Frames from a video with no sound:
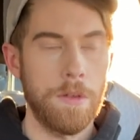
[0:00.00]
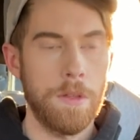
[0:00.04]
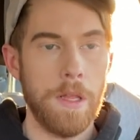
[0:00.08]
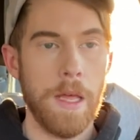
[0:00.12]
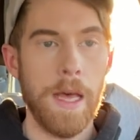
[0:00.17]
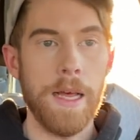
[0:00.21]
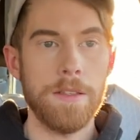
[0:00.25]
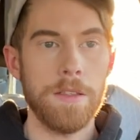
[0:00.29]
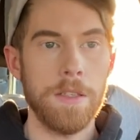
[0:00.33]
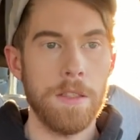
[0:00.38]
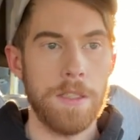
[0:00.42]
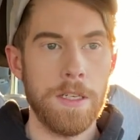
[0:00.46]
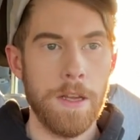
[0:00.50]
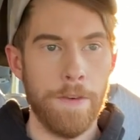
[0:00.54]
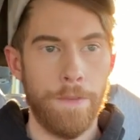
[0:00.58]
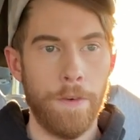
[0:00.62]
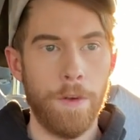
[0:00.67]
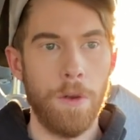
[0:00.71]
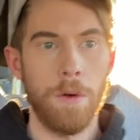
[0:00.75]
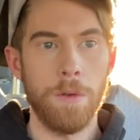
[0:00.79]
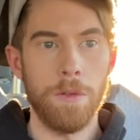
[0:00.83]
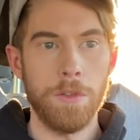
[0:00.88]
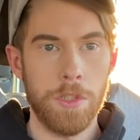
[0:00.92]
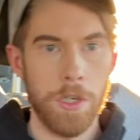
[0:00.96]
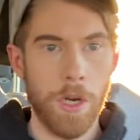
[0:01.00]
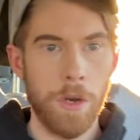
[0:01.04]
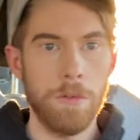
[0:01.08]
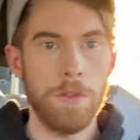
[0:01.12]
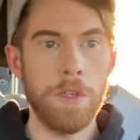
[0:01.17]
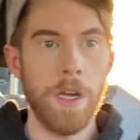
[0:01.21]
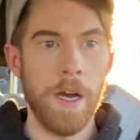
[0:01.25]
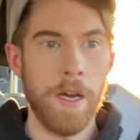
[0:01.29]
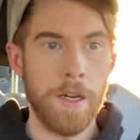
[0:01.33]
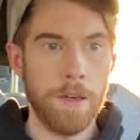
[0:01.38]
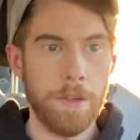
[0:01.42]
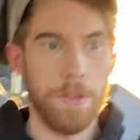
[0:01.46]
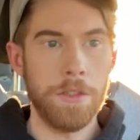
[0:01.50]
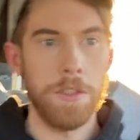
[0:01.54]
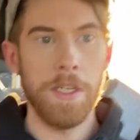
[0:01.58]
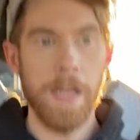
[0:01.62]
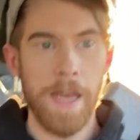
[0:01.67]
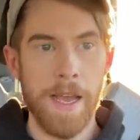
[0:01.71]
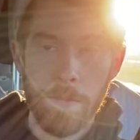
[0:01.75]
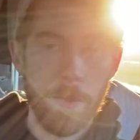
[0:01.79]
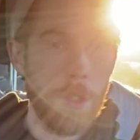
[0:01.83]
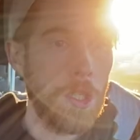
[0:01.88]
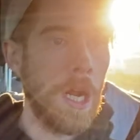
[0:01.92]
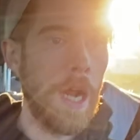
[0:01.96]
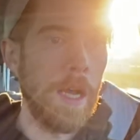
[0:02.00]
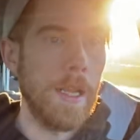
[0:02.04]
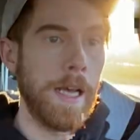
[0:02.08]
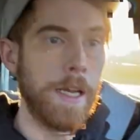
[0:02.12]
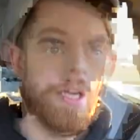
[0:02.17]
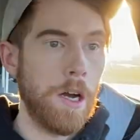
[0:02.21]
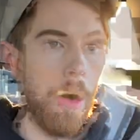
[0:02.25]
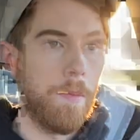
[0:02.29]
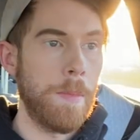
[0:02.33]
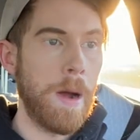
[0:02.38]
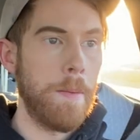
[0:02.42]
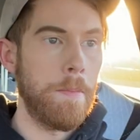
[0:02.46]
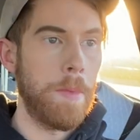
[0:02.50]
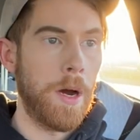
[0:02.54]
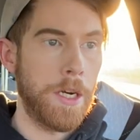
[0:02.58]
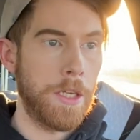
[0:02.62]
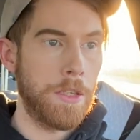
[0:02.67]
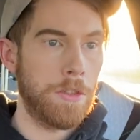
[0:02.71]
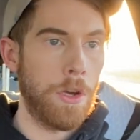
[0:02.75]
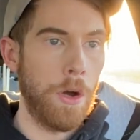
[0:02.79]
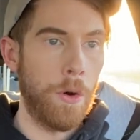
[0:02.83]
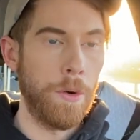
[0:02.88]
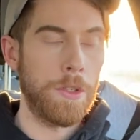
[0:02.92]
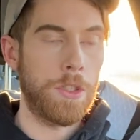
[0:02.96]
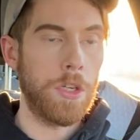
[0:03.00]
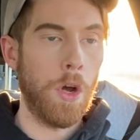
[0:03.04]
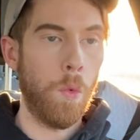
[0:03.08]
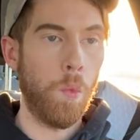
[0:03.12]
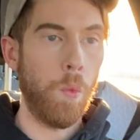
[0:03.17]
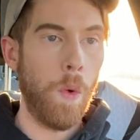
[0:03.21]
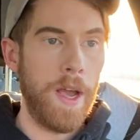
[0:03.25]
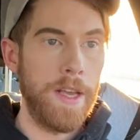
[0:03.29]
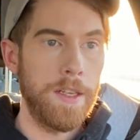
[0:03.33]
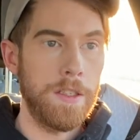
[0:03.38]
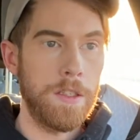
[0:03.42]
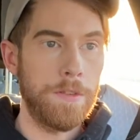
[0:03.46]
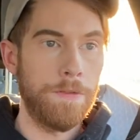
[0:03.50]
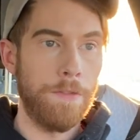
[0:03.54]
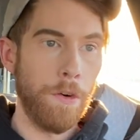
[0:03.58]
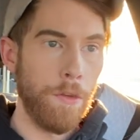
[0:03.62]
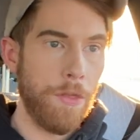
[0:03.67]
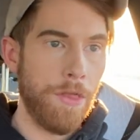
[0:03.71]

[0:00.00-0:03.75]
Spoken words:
That's a difficult joke to understand. It's not like all my money's going to wasteful